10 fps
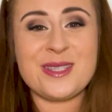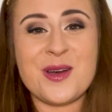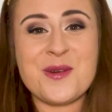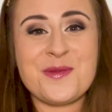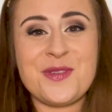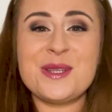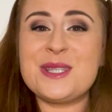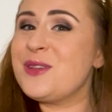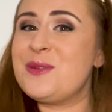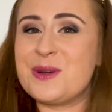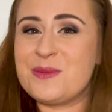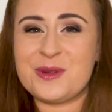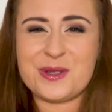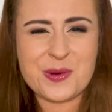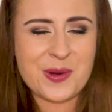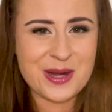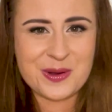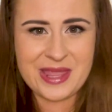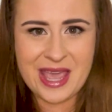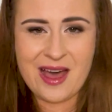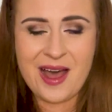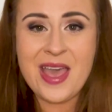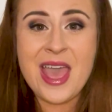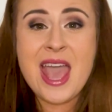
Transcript: So for those of you who don't quite know what they are,